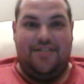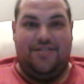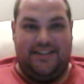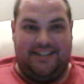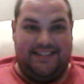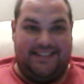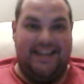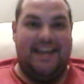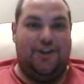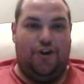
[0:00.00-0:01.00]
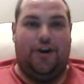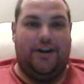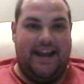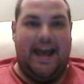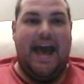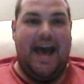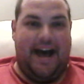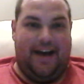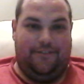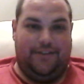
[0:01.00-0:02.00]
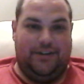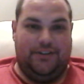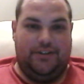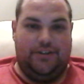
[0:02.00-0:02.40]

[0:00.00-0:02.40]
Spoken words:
This is the card to have